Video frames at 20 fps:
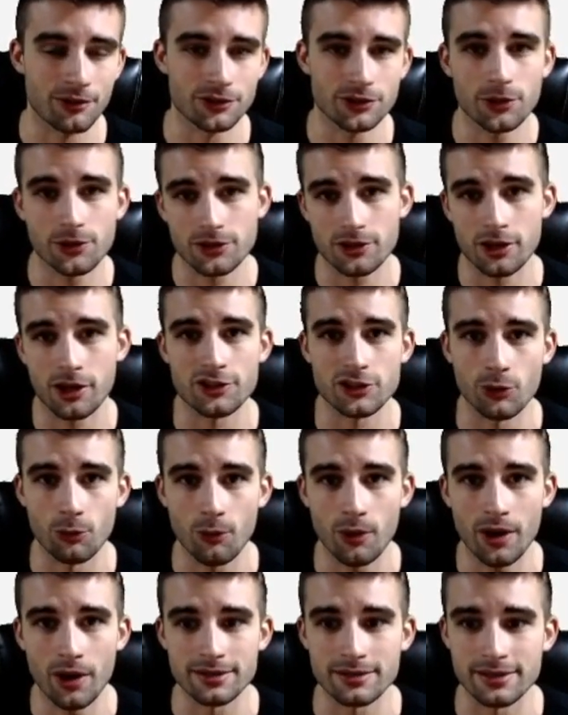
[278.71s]
And so does Carson
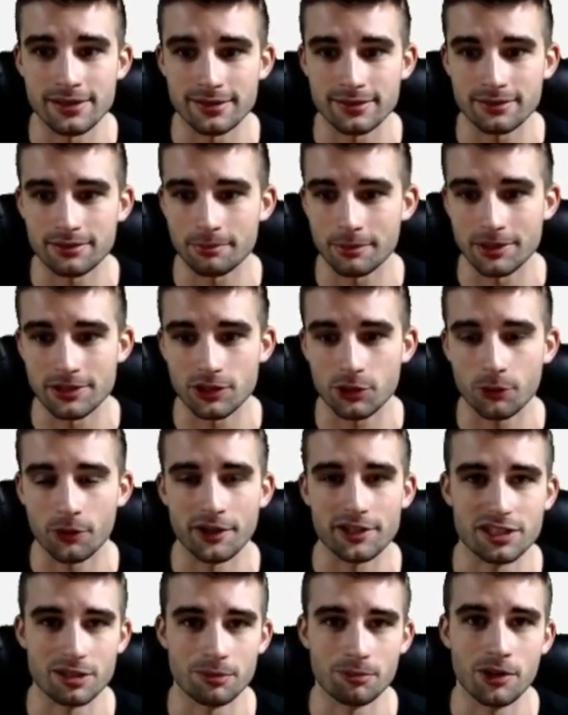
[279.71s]
Wentz. He's been
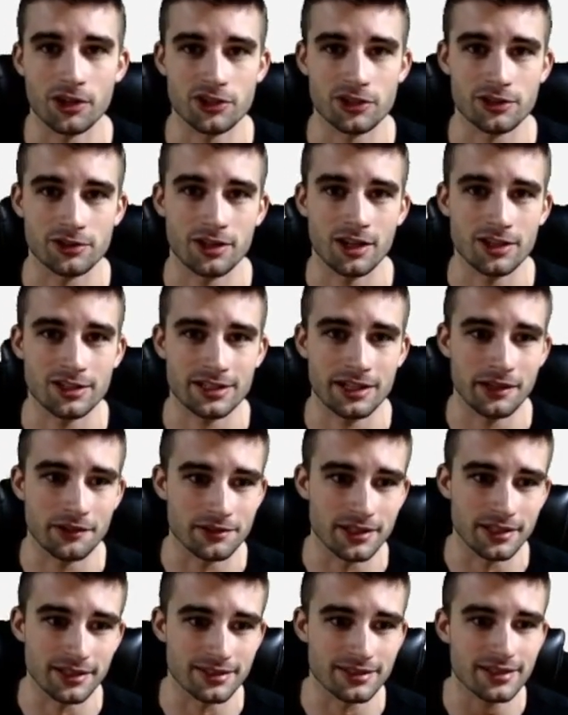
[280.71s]
scoring some rushing touchdowns
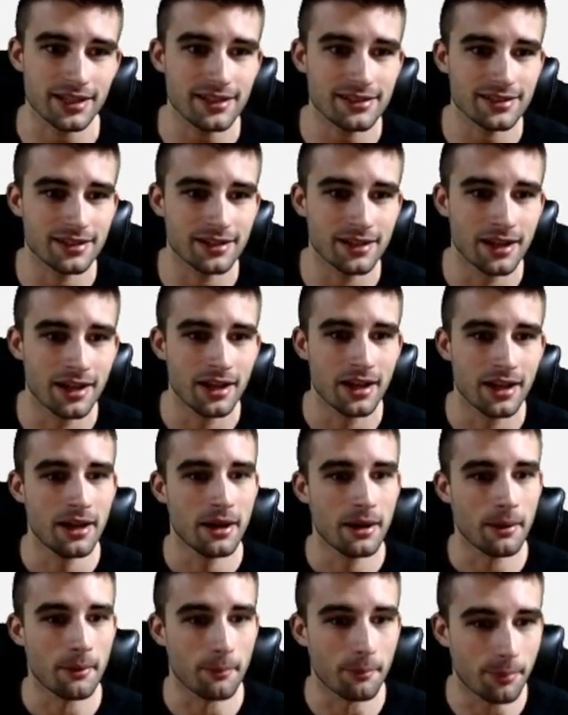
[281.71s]
this season,
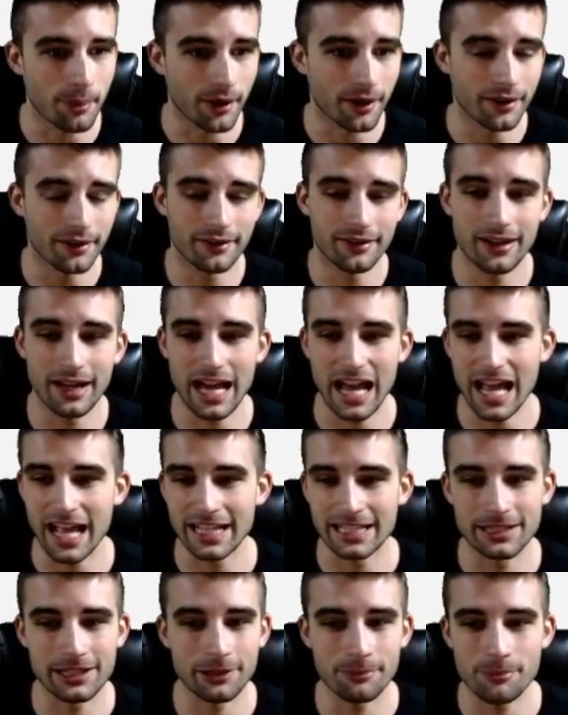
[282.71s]
but
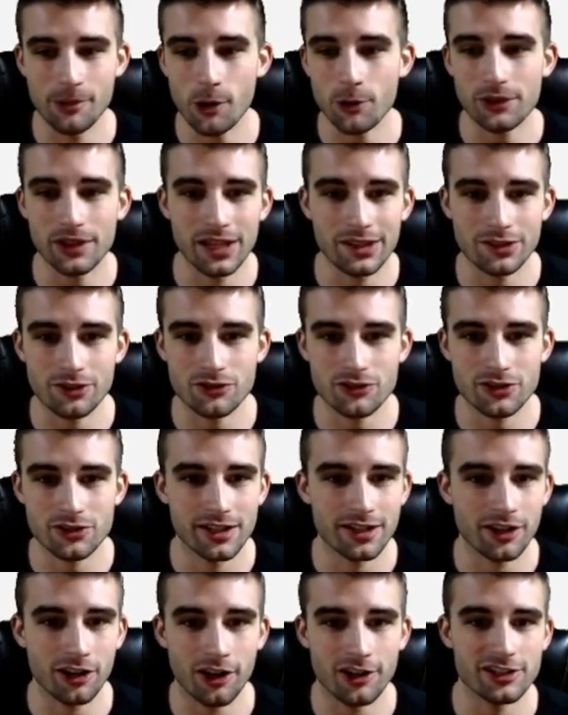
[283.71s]
they're both
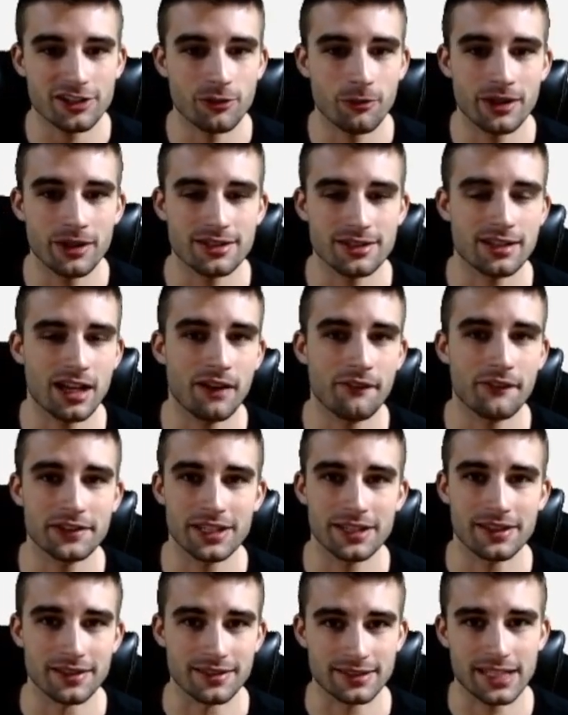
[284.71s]
interesting. Carson Wentz is
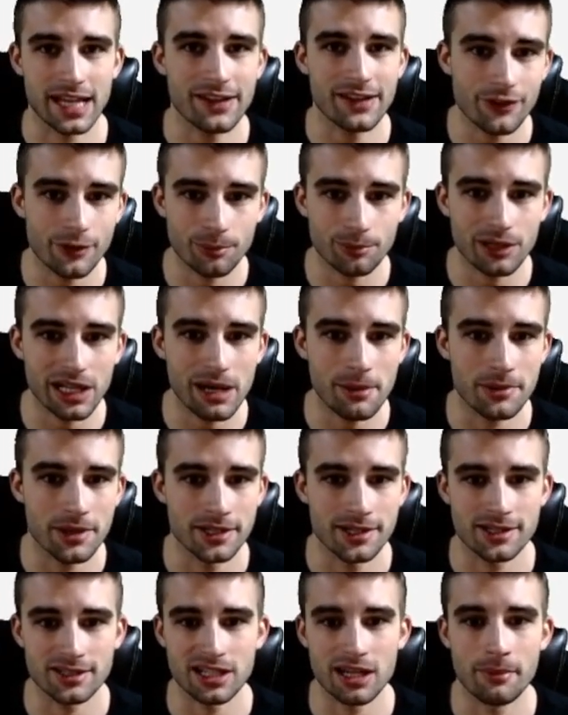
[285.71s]
obviously the safer play, but
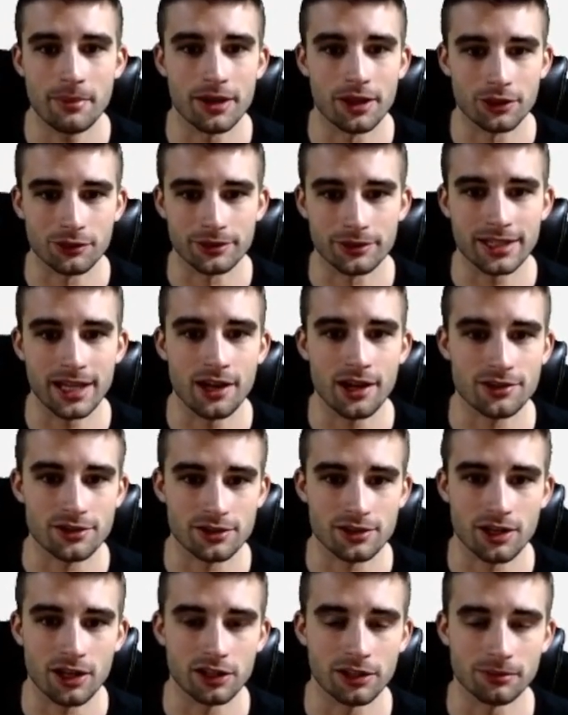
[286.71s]
they just come at a
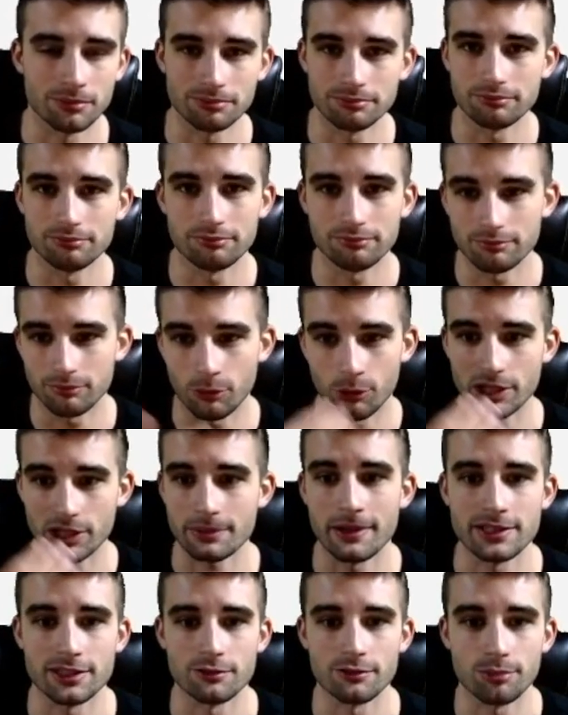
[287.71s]
$3,000 more
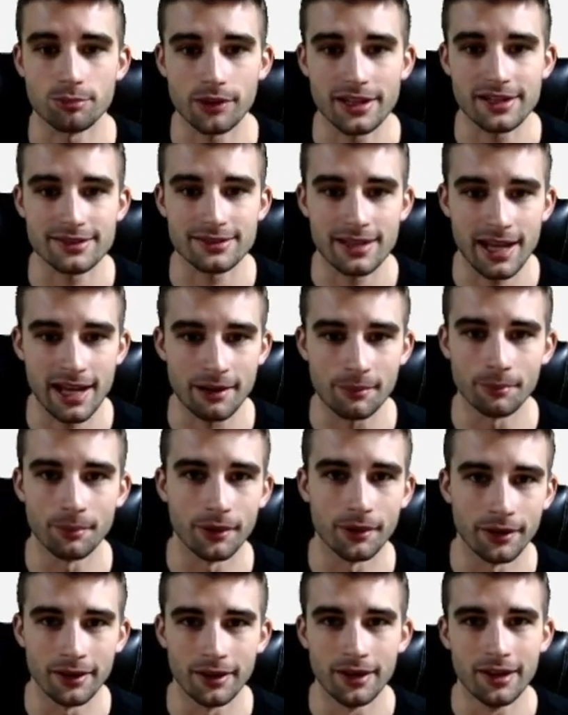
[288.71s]
expensive price tag.
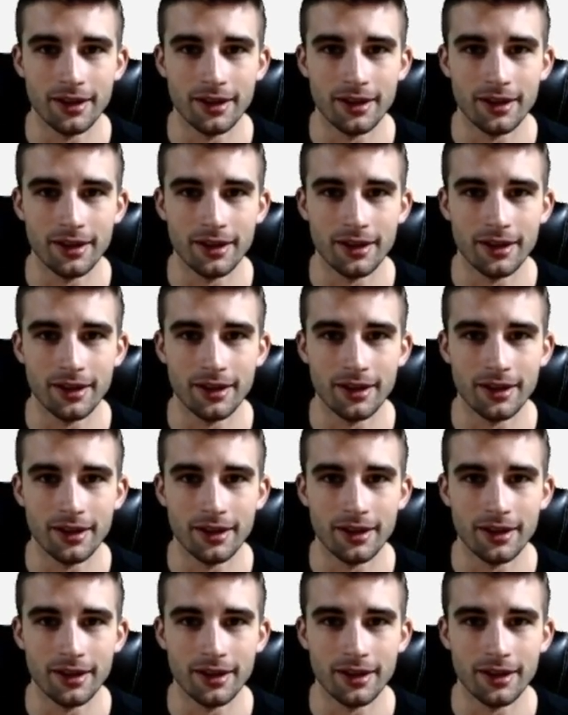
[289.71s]
But